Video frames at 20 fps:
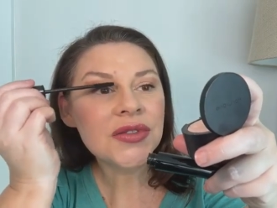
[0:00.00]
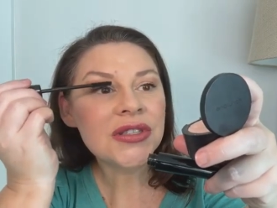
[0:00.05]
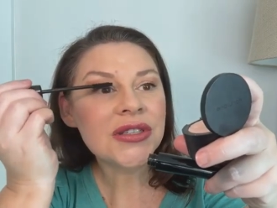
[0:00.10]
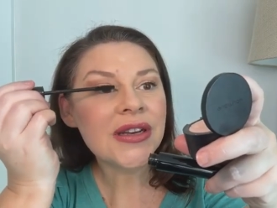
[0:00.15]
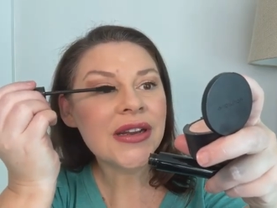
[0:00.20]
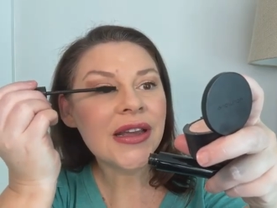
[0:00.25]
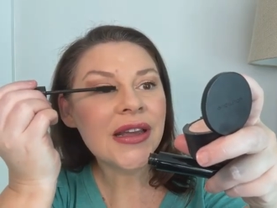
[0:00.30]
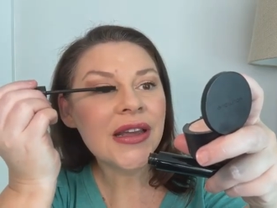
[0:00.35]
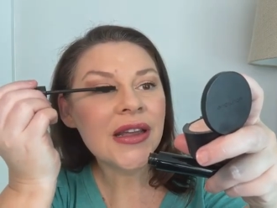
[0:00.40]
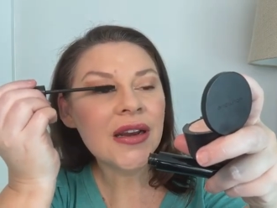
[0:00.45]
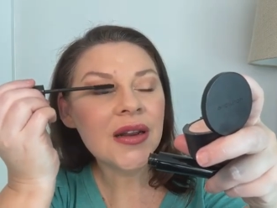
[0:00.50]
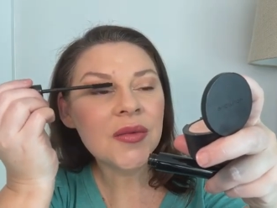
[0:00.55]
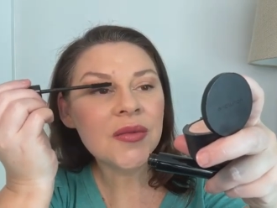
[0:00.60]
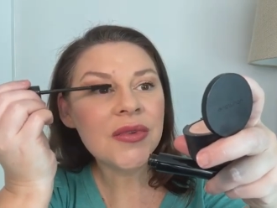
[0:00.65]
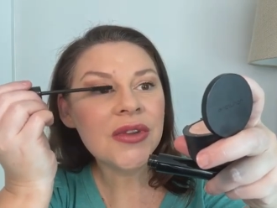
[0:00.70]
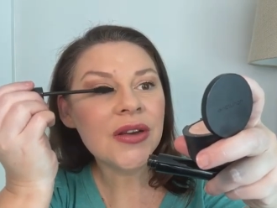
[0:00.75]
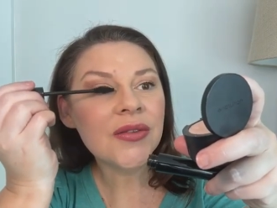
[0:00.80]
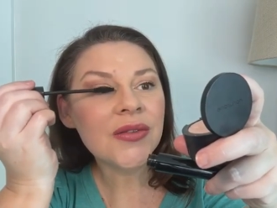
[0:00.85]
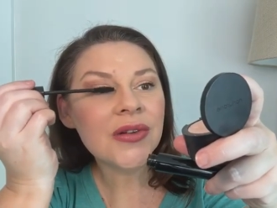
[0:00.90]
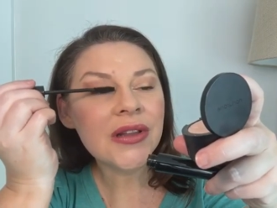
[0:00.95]
So
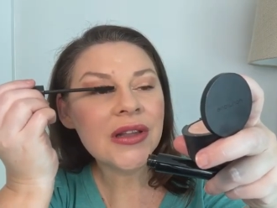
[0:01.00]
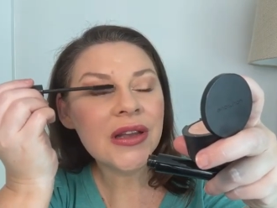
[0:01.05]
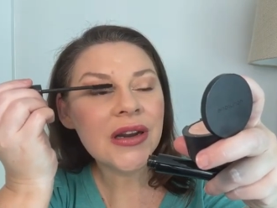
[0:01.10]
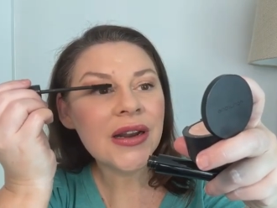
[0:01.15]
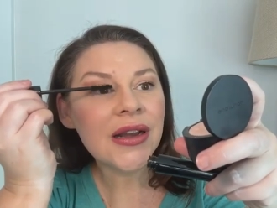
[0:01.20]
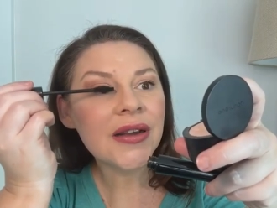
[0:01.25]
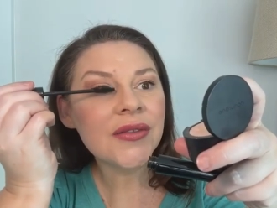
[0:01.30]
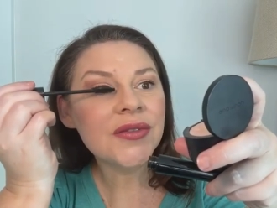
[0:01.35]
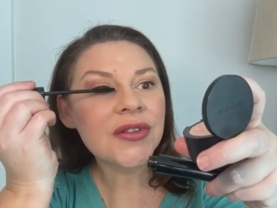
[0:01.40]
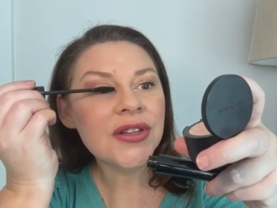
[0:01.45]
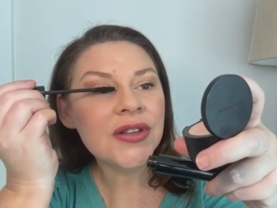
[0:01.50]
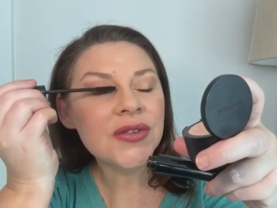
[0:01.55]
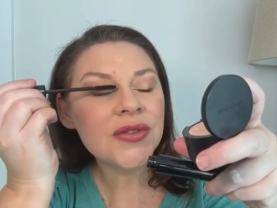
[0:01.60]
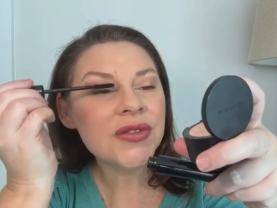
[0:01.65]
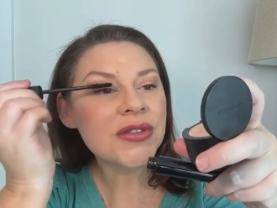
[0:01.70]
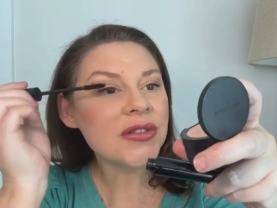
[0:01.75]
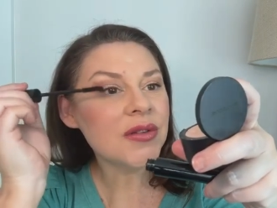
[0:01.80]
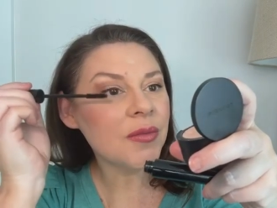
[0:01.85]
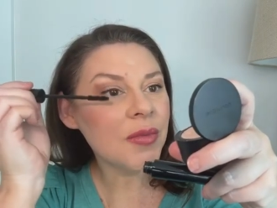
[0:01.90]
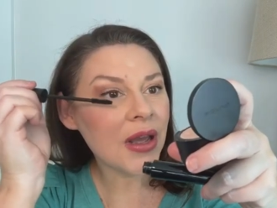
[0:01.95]
tonight, I'm definitely gonna have to
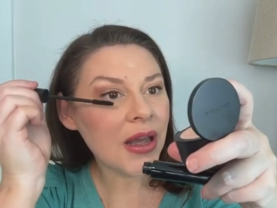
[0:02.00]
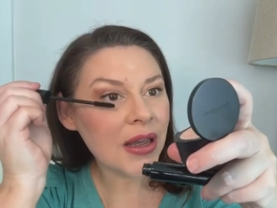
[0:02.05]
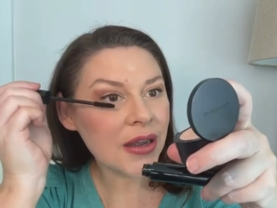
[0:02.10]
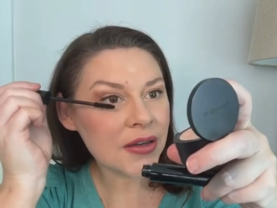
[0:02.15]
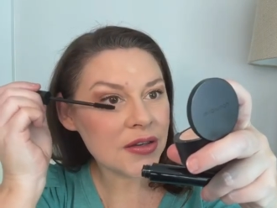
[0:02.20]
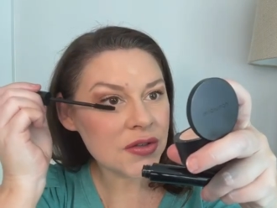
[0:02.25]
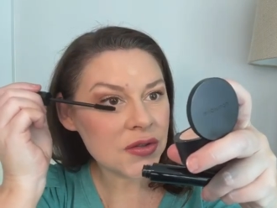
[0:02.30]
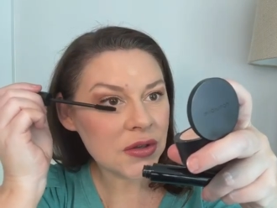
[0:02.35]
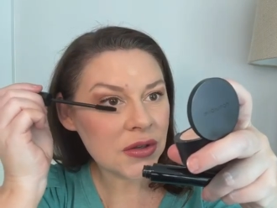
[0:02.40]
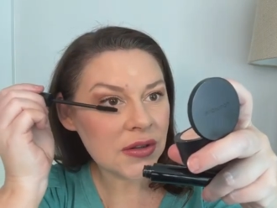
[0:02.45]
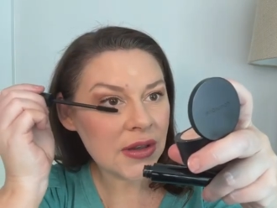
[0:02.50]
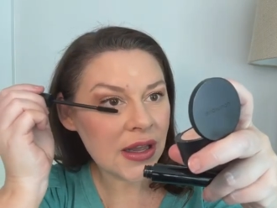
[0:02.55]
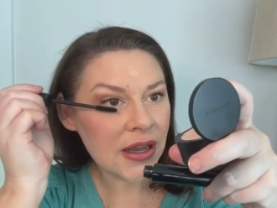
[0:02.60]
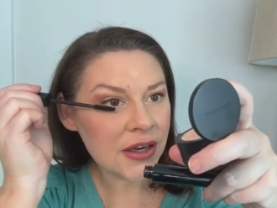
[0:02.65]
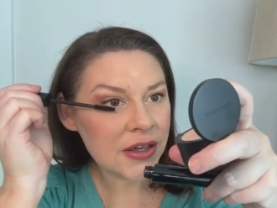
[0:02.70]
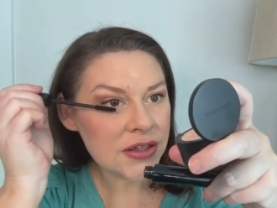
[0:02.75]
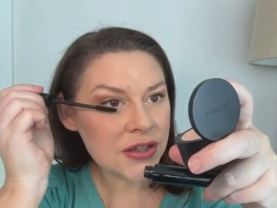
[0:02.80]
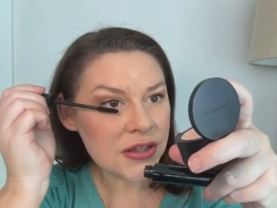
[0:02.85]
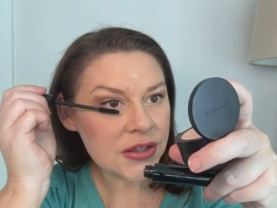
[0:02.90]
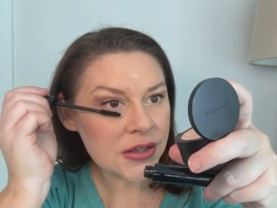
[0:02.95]
use some extra
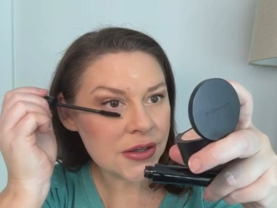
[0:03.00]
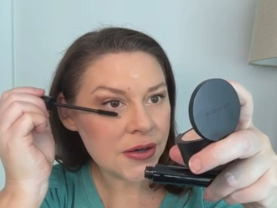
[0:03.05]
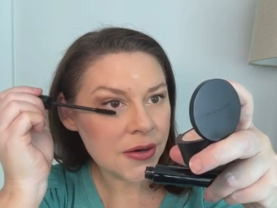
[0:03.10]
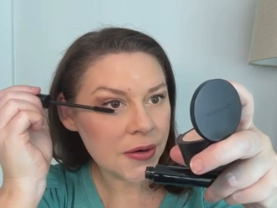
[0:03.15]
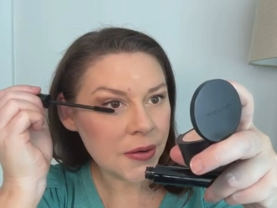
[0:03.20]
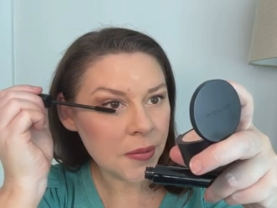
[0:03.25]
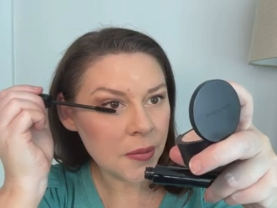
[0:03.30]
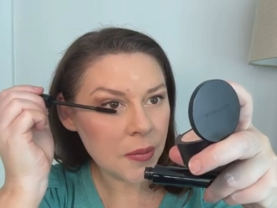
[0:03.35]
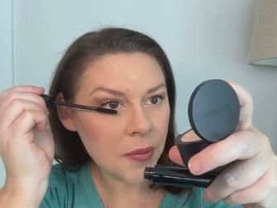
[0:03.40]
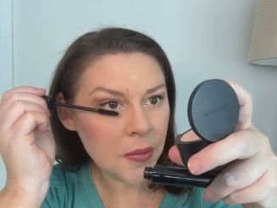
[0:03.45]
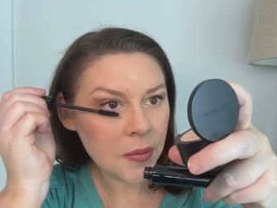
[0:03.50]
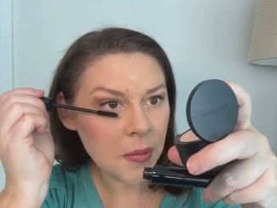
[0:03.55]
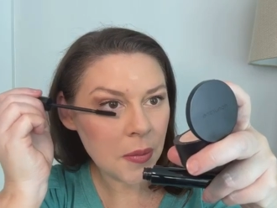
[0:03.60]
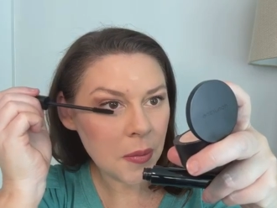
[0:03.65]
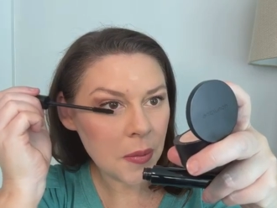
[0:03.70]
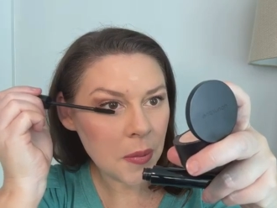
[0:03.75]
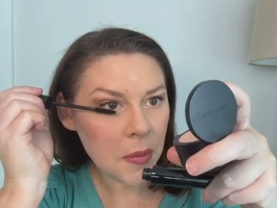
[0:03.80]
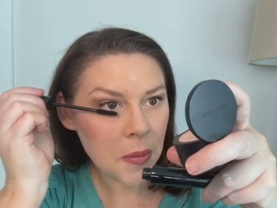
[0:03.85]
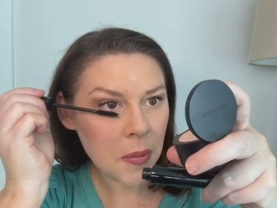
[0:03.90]
lash serum.